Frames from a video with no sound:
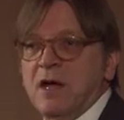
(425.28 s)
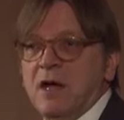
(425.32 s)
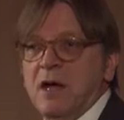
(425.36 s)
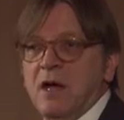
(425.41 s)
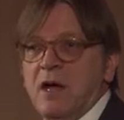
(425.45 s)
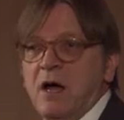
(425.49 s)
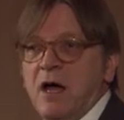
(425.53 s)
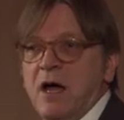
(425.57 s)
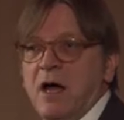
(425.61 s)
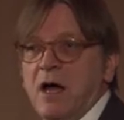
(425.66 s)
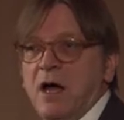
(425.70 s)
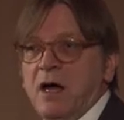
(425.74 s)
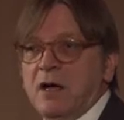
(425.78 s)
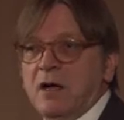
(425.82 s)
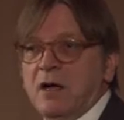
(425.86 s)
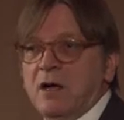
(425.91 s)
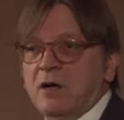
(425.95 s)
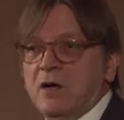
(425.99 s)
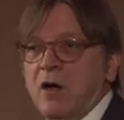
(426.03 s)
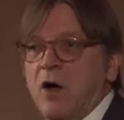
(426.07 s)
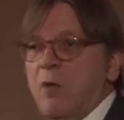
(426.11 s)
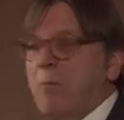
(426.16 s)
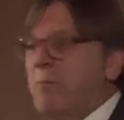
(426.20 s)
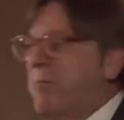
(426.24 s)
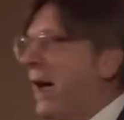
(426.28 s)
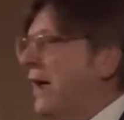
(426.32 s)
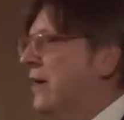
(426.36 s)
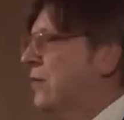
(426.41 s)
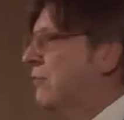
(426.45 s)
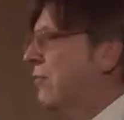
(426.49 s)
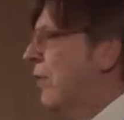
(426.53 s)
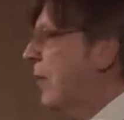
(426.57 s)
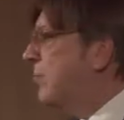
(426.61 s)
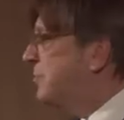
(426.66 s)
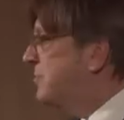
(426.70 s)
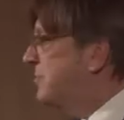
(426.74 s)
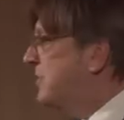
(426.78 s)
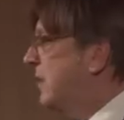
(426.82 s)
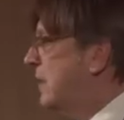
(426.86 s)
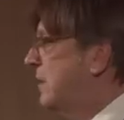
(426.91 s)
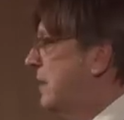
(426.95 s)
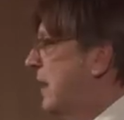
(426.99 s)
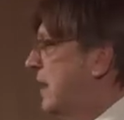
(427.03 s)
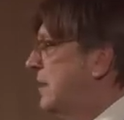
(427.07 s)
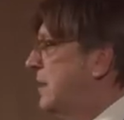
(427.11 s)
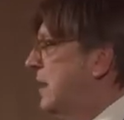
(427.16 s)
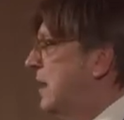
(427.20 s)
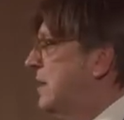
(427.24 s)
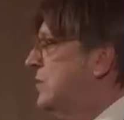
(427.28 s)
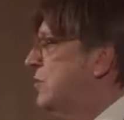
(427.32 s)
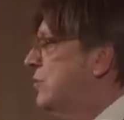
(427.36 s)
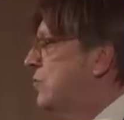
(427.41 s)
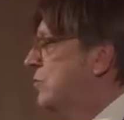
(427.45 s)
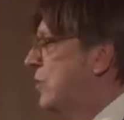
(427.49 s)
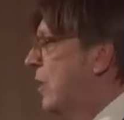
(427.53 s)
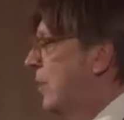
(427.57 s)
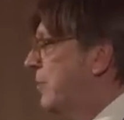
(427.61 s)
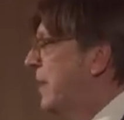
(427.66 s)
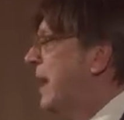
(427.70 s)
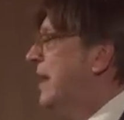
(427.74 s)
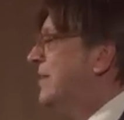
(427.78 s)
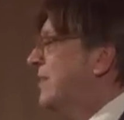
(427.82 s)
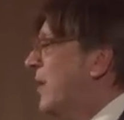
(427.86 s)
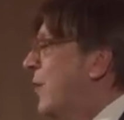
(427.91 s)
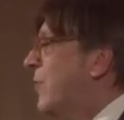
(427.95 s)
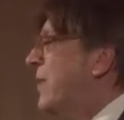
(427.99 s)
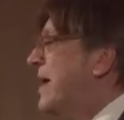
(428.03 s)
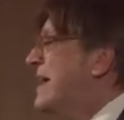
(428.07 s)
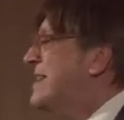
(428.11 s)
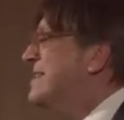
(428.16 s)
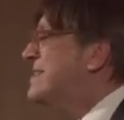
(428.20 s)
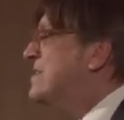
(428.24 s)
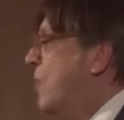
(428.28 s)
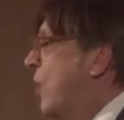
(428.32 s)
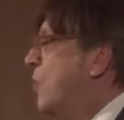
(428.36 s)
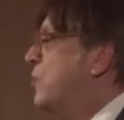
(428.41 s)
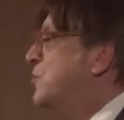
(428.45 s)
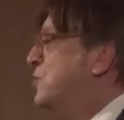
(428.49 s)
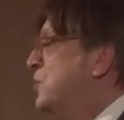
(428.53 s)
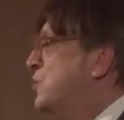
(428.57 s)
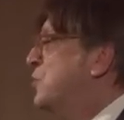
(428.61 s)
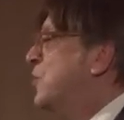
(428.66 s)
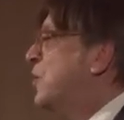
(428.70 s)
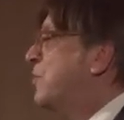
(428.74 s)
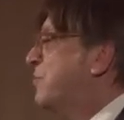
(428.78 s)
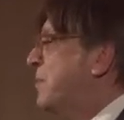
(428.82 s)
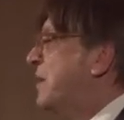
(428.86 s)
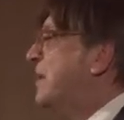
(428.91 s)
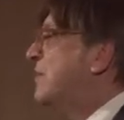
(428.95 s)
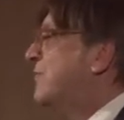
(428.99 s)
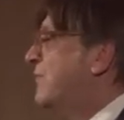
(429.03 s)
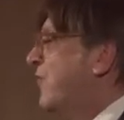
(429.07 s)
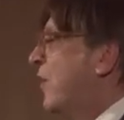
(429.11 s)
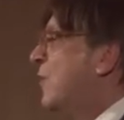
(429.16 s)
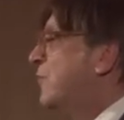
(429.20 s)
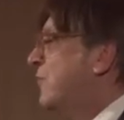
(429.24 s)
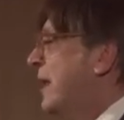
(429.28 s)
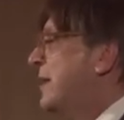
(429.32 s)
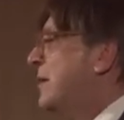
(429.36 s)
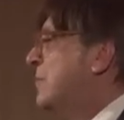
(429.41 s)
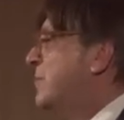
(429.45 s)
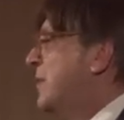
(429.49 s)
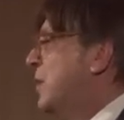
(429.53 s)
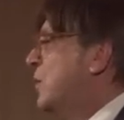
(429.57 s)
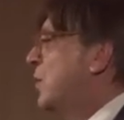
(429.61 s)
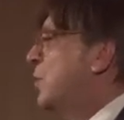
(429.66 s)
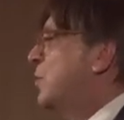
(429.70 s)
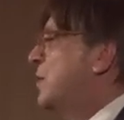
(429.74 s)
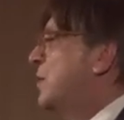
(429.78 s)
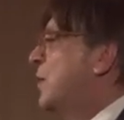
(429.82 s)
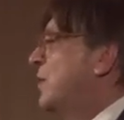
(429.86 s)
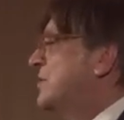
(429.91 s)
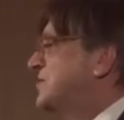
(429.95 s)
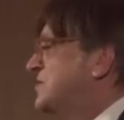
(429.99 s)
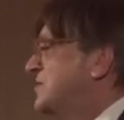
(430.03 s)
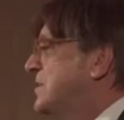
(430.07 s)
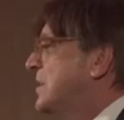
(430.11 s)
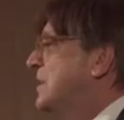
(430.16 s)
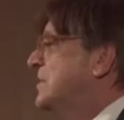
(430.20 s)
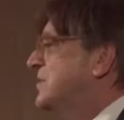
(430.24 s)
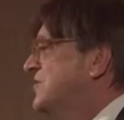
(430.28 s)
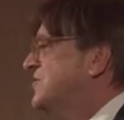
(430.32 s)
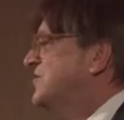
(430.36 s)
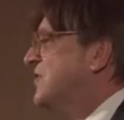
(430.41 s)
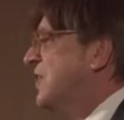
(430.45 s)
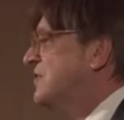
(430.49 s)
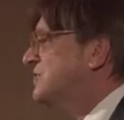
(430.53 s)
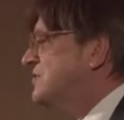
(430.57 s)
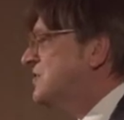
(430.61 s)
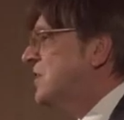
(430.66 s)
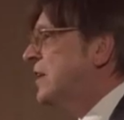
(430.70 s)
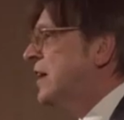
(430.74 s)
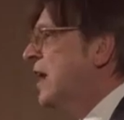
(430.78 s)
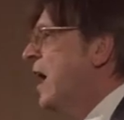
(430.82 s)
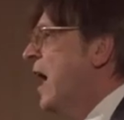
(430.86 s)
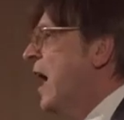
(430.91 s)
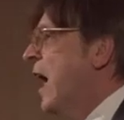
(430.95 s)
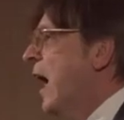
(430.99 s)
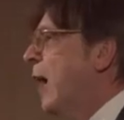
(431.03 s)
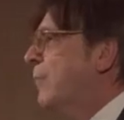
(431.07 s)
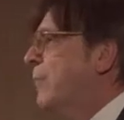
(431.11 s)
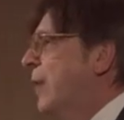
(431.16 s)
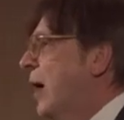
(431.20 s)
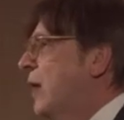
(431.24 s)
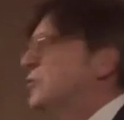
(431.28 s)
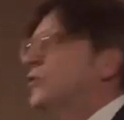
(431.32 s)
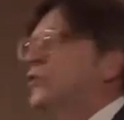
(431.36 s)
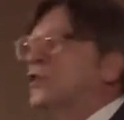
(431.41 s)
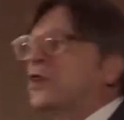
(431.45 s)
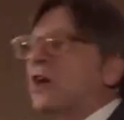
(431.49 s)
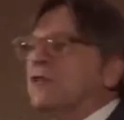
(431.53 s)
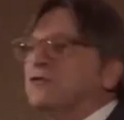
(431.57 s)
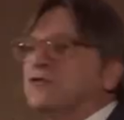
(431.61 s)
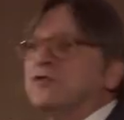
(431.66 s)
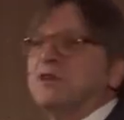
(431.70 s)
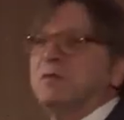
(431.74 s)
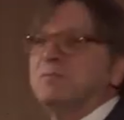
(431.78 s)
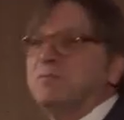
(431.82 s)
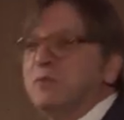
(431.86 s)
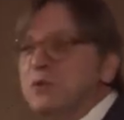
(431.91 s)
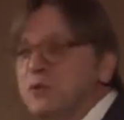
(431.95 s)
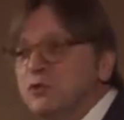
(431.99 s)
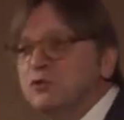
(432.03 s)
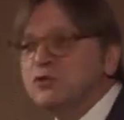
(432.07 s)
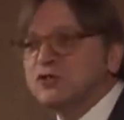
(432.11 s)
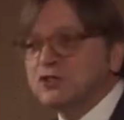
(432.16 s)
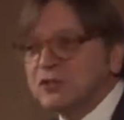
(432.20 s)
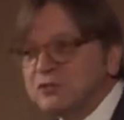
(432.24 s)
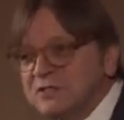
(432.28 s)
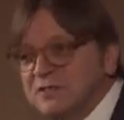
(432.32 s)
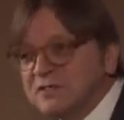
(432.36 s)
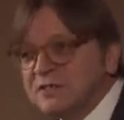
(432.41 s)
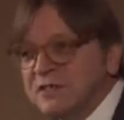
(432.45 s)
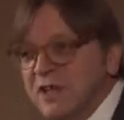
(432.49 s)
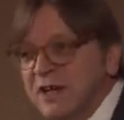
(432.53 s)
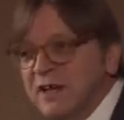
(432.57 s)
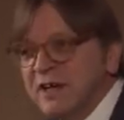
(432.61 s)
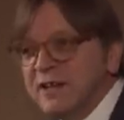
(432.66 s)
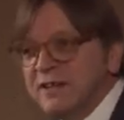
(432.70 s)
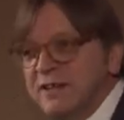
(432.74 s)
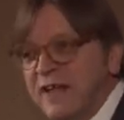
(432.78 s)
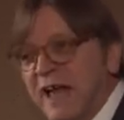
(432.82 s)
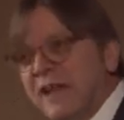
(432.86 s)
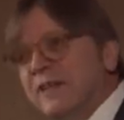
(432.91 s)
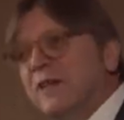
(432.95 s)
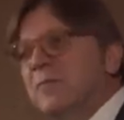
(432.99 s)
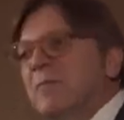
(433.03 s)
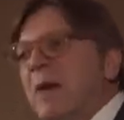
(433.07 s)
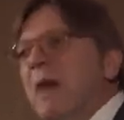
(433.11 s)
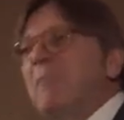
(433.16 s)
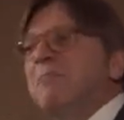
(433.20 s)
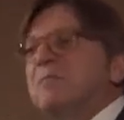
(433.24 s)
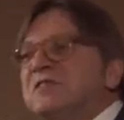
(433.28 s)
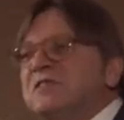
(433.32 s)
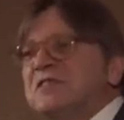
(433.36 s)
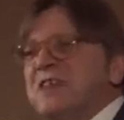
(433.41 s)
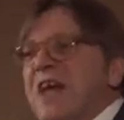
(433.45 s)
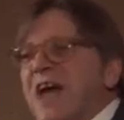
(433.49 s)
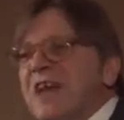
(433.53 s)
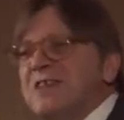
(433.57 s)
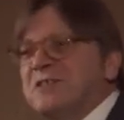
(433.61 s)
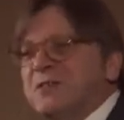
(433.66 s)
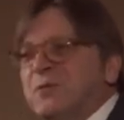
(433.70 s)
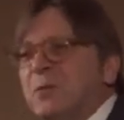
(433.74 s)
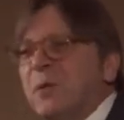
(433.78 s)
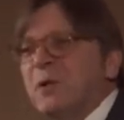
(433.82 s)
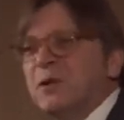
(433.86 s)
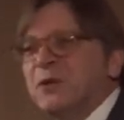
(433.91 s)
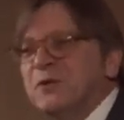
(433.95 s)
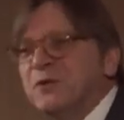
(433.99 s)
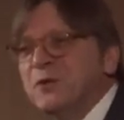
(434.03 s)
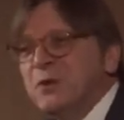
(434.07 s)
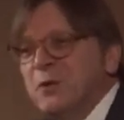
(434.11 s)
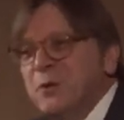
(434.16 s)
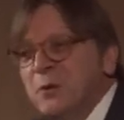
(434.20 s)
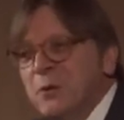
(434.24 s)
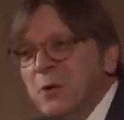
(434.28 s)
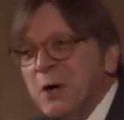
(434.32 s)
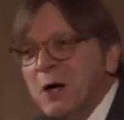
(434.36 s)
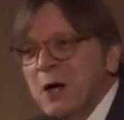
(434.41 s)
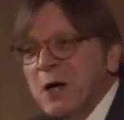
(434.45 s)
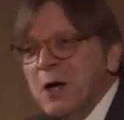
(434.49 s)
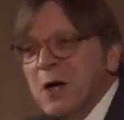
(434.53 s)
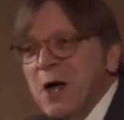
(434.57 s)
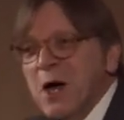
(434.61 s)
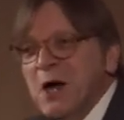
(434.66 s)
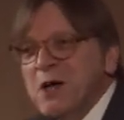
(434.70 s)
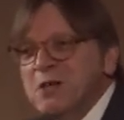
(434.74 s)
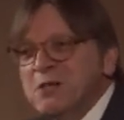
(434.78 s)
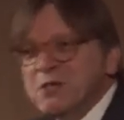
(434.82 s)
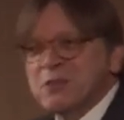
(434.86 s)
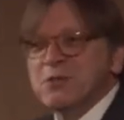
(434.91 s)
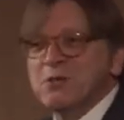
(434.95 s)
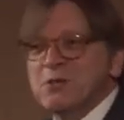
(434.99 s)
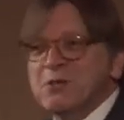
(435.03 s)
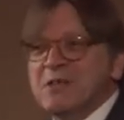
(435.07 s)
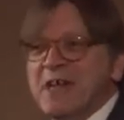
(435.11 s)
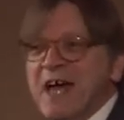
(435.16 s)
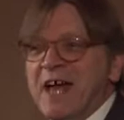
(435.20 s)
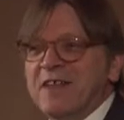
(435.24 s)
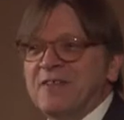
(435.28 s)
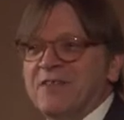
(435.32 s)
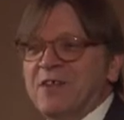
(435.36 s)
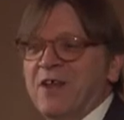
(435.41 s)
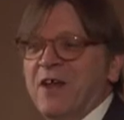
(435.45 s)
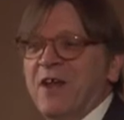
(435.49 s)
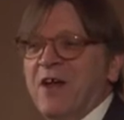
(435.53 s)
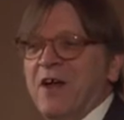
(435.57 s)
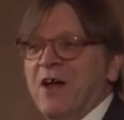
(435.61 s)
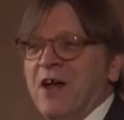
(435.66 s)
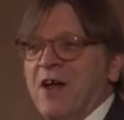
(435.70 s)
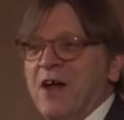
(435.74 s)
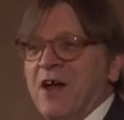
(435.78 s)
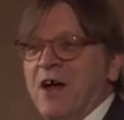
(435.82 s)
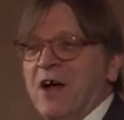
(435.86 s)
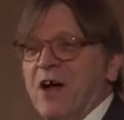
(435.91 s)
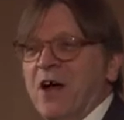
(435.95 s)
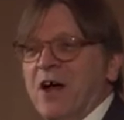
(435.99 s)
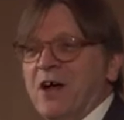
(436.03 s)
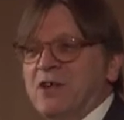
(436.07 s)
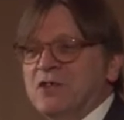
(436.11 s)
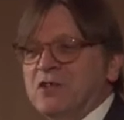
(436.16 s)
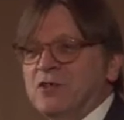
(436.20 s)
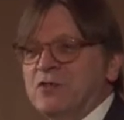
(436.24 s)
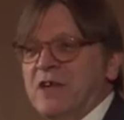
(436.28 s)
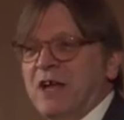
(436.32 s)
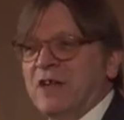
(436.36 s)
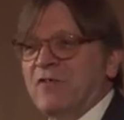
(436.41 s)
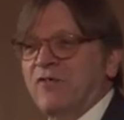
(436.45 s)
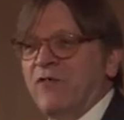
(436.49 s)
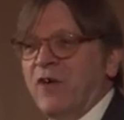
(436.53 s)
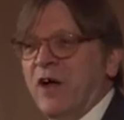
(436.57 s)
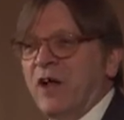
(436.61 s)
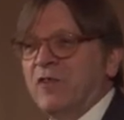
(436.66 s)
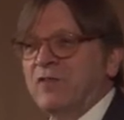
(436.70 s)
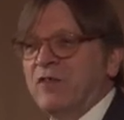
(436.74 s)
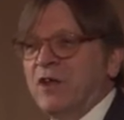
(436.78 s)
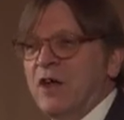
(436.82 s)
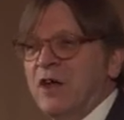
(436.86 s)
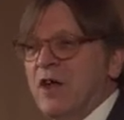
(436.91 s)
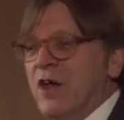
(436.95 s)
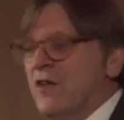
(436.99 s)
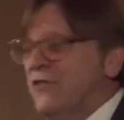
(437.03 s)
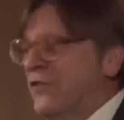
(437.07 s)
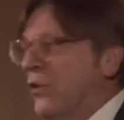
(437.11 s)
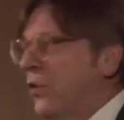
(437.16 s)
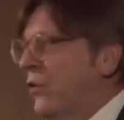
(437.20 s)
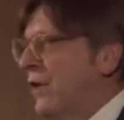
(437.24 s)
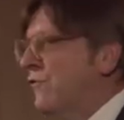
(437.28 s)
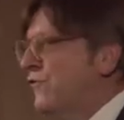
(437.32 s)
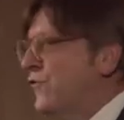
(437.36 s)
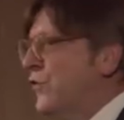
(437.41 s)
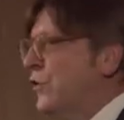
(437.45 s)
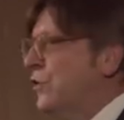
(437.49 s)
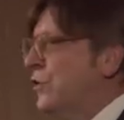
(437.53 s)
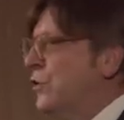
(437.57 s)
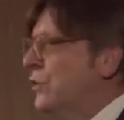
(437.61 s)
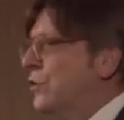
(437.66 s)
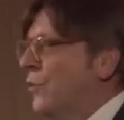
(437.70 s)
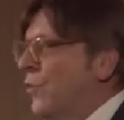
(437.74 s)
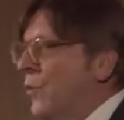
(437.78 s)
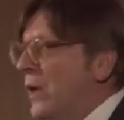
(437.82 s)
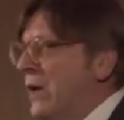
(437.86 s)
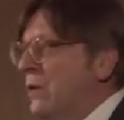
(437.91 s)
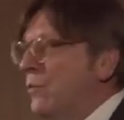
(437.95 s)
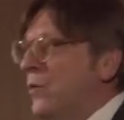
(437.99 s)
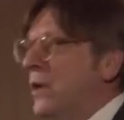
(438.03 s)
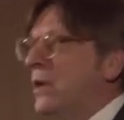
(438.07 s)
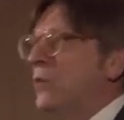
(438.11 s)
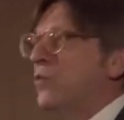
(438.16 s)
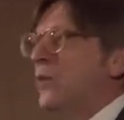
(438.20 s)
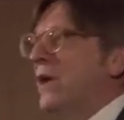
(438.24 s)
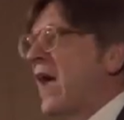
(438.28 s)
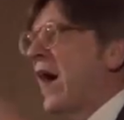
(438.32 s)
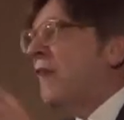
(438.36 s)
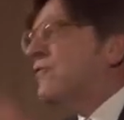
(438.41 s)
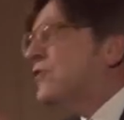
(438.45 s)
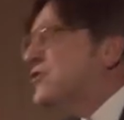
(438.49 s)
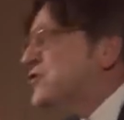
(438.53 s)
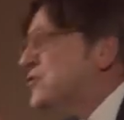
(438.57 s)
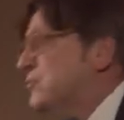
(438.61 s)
go bankrupt in Europe. There is no European fund ready because we are still discussing about the contributions that the member states will do to that fund. So if you look, we have